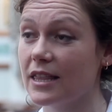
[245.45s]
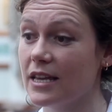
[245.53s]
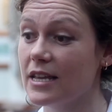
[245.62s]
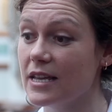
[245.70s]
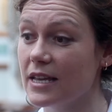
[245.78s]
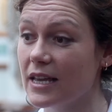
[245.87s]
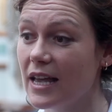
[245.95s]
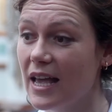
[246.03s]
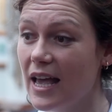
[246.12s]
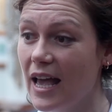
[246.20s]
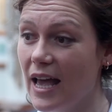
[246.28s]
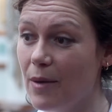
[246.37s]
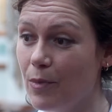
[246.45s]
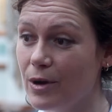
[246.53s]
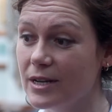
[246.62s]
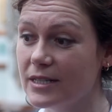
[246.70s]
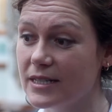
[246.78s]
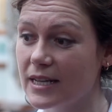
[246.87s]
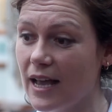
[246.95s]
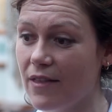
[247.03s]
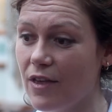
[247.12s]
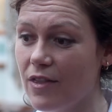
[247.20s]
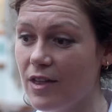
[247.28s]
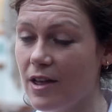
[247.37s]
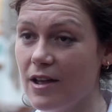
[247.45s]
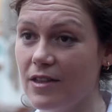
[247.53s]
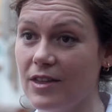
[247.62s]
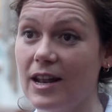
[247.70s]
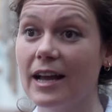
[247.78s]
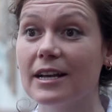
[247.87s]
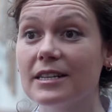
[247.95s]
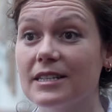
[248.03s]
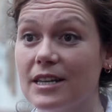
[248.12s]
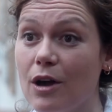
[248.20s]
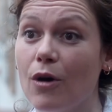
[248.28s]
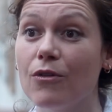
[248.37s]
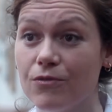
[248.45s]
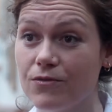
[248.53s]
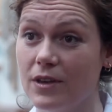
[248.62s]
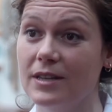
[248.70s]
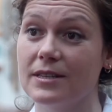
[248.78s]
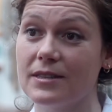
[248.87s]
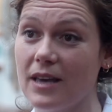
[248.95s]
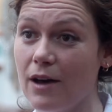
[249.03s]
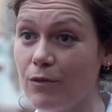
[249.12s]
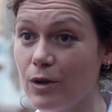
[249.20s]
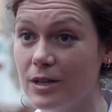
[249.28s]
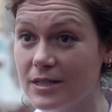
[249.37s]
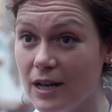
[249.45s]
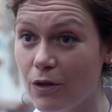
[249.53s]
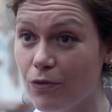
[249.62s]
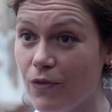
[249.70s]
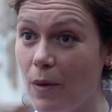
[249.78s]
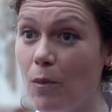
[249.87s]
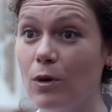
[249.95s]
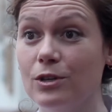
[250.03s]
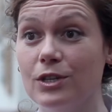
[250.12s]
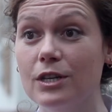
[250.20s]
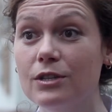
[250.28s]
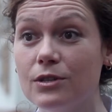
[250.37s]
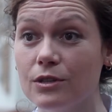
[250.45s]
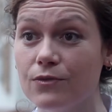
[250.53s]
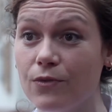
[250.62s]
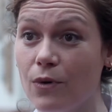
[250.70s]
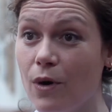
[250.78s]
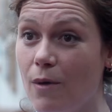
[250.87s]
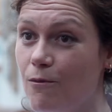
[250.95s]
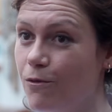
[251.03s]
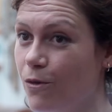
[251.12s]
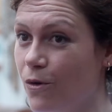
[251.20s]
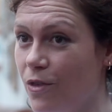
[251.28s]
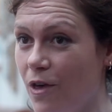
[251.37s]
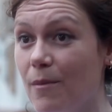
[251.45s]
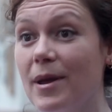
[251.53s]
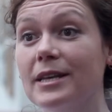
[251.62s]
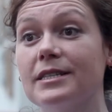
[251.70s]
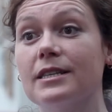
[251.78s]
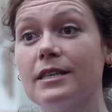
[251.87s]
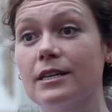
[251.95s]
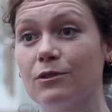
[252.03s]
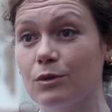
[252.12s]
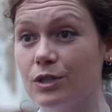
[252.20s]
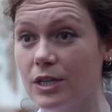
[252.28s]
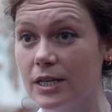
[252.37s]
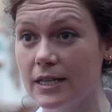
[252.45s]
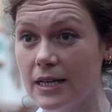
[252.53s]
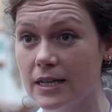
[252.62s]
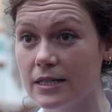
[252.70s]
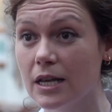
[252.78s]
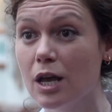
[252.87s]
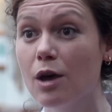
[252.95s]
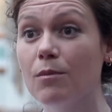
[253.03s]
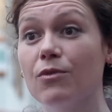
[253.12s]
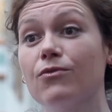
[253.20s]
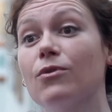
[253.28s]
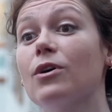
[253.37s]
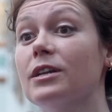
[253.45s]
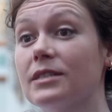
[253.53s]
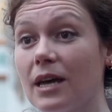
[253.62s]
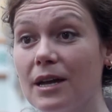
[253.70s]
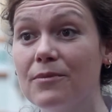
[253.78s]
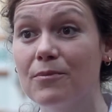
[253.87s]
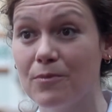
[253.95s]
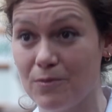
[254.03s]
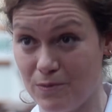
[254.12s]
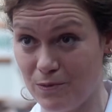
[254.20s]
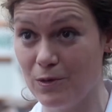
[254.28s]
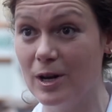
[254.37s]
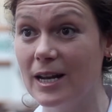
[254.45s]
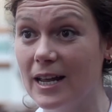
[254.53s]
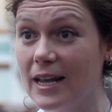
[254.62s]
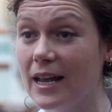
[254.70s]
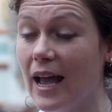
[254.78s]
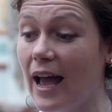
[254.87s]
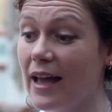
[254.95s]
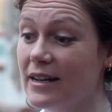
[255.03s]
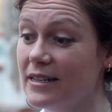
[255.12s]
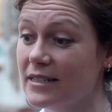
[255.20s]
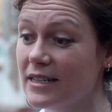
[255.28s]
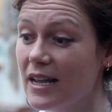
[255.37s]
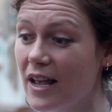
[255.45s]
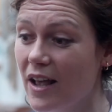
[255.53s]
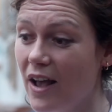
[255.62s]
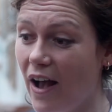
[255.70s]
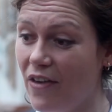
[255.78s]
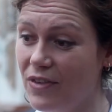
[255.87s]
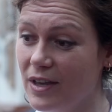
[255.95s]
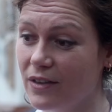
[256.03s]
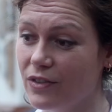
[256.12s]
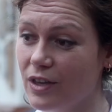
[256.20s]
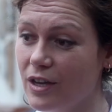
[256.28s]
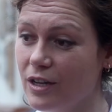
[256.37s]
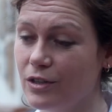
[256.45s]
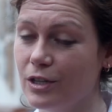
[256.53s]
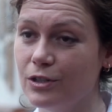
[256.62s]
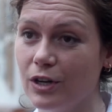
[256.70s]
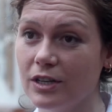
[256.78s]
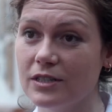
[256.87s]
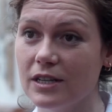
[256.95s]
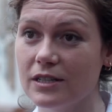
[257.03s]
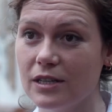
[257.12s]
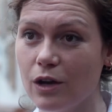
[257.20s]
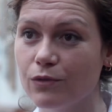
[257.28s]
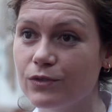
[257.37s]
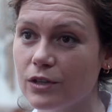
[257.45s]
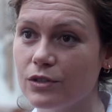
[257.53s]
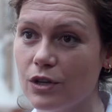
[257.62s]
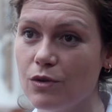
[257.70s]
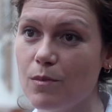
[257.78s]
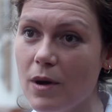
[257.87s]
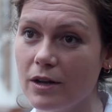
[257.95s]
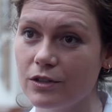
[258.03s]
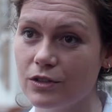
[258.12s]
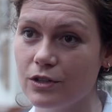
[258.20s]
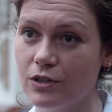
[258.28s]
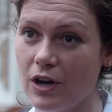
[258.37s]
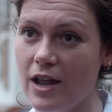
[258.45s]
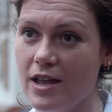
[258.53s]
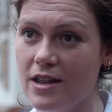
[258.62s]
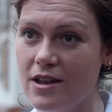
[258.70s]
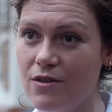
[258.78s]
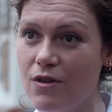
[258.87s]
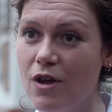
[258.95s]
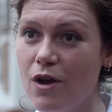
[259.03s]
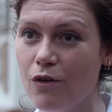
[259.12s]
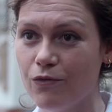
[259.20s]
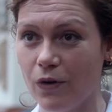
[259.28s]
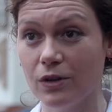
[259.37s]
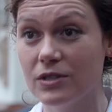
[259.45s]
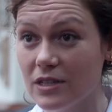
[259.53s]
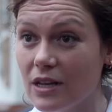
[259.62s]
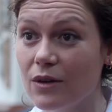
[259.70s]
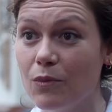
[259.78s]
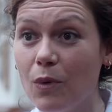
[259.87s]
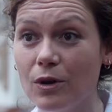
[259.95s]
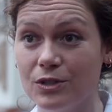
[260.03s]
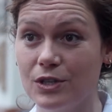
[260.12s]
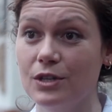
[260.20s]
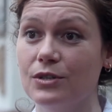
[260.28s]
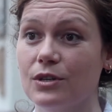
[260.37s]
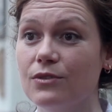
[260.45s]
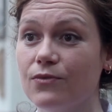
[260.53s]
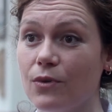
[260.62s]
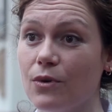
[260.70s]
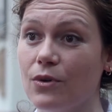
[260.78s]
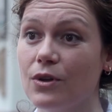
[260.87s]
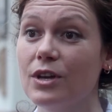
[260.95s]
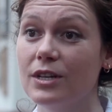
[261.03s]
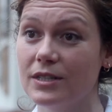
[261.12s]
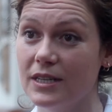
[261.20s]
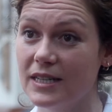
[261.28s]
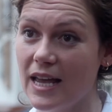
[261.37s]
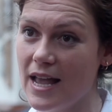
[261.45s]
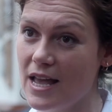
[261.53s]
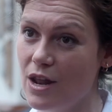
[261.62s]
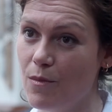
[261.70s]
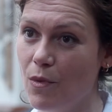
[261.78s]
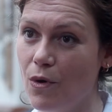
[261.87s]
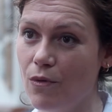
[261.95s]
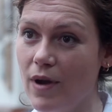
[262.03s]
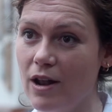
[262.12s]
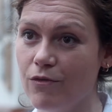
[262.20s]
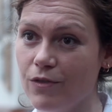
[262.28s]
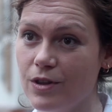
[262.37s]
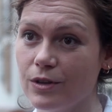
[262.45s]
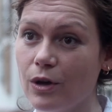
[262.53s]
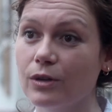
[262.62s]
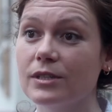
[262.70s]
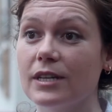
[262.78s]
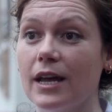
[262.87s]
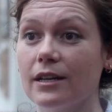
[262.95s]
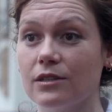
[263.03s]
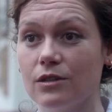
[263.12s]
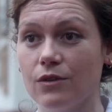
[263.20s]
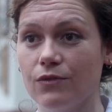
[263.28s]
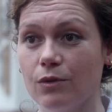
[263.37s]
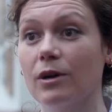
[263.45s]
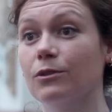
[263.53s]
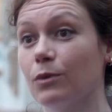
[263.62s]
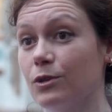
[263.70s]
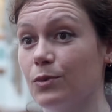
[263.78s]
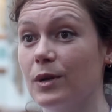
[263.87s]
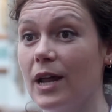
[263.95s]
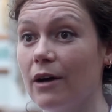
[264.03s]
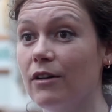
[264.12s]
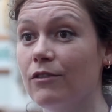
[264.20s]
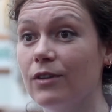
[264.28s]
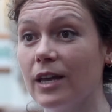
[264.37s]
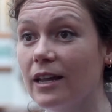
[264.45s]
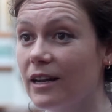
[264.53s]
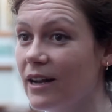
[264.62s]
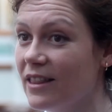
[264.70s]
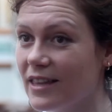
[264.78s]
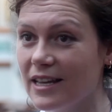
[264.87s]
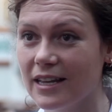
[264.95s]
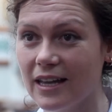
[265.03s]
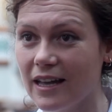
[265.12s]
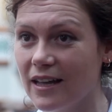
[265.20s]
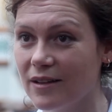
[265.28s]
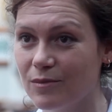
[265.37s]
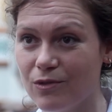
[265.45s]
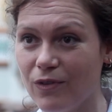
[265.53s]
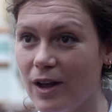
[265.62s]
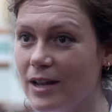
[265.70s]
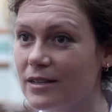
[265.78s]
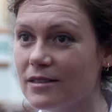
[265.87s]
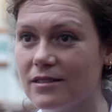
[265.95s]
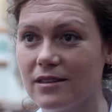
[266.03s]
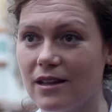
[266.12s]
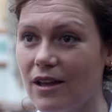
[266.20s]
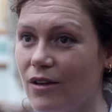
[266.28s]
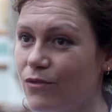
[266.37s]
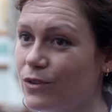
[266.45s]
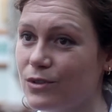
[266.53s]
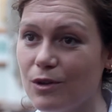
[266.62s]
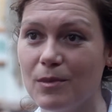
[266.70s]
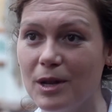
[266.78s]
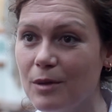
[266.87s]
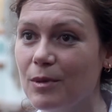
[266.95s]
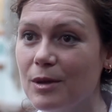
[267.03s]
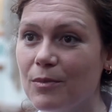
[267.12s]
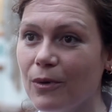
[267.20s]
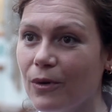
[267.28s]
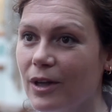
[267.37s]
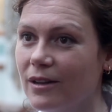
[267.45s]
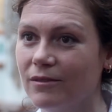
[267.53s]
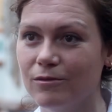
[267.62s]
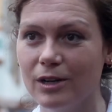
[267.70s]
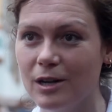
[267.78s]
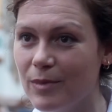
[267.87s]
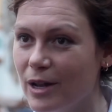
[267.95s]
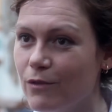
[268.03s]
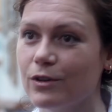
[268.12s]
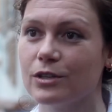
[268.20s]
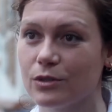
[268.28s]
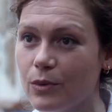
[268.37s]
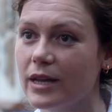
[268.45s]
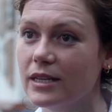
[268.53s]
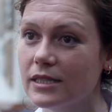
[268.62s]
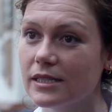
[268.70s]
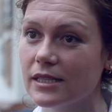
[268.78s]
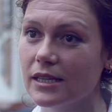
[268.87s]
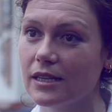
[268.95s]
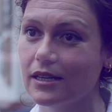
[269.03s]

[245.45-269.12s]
I think it brings together the legacy of Edith Cavell herself and what she stood for, and for the amazing things which she did before her time, really. And I think the Trust itself does so much to try and foster what she stood for today in a more relevant context of the world which we're now living in, and I think it provides for so many people in really beneficial ways.